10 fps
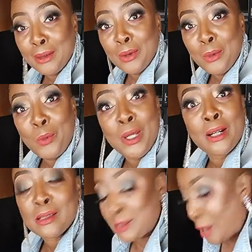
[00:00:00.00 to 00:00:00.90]
we don't
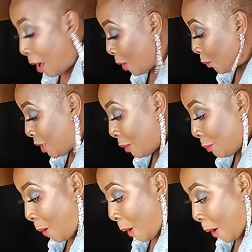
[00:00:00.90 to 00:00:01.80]
start, we don't
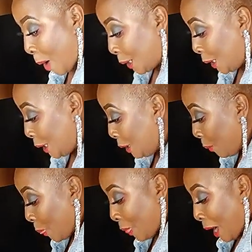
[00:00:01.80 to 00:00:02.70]
party.
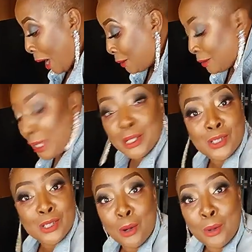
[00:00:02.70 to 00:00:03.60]
I didn't like
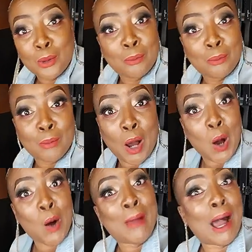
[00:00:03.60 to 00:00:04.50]
show
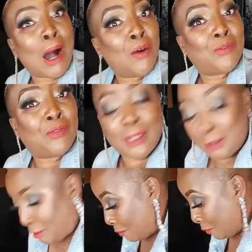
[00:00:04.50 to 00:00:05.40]
all my
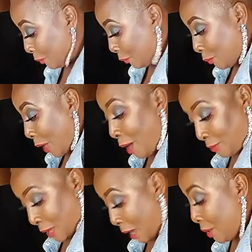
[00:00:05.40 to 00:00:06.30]
outfit. I,
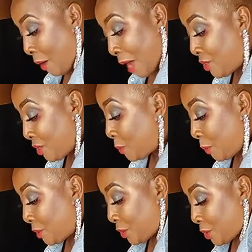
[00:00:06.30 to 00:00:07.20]
I know I just put
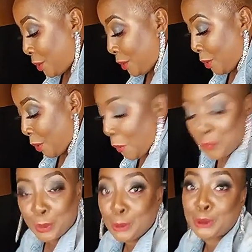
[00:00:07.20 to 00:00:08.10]
the shirt on
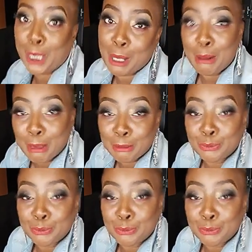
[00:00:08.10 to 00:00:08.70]
over it, child. Like